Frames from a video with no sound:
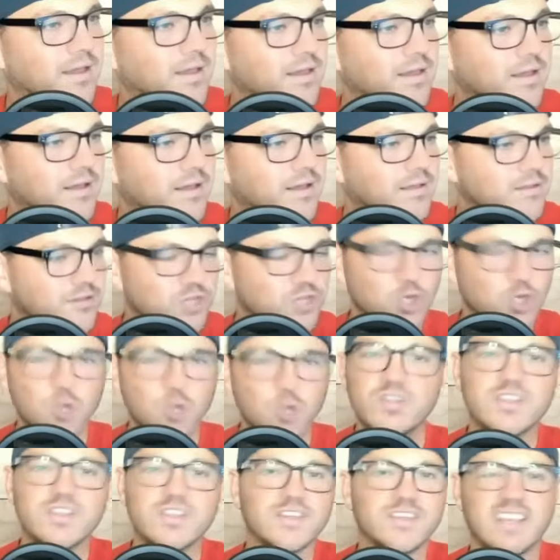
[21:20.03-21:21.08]

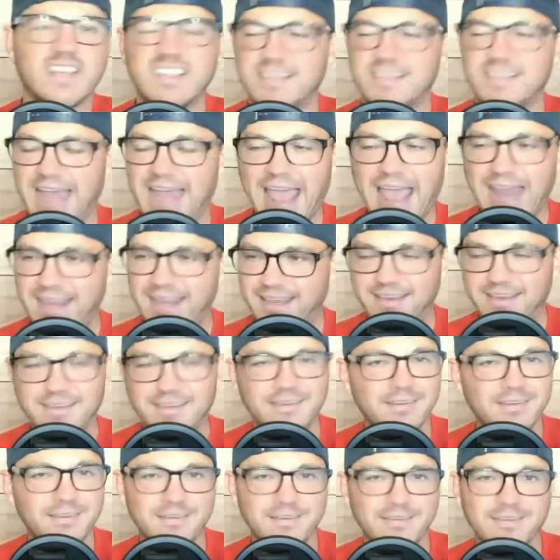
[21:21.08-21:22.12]
lose to Cincinnati
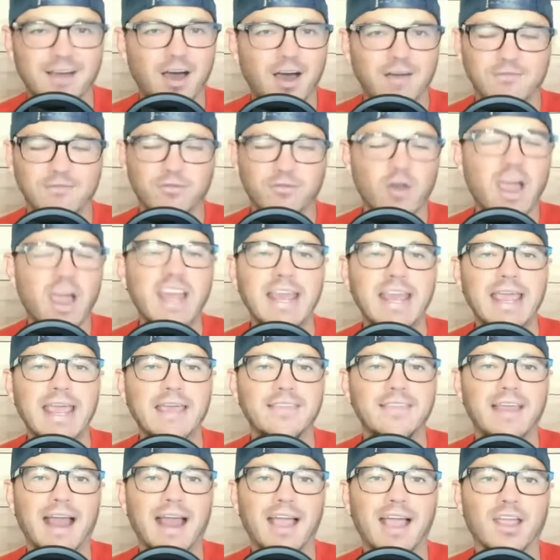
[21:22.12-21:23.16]
on Friday,
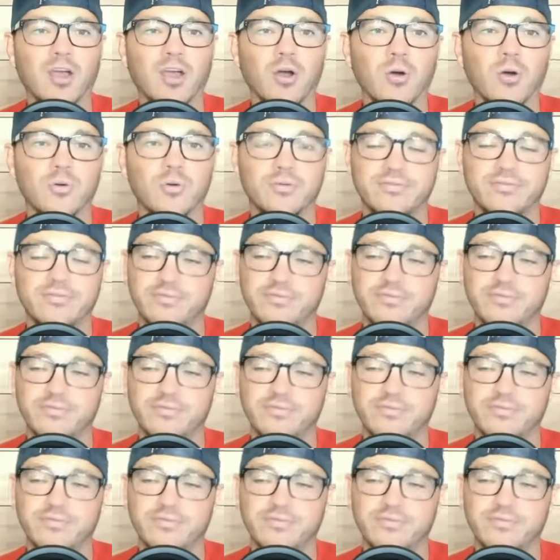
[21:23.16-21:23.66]
that I go,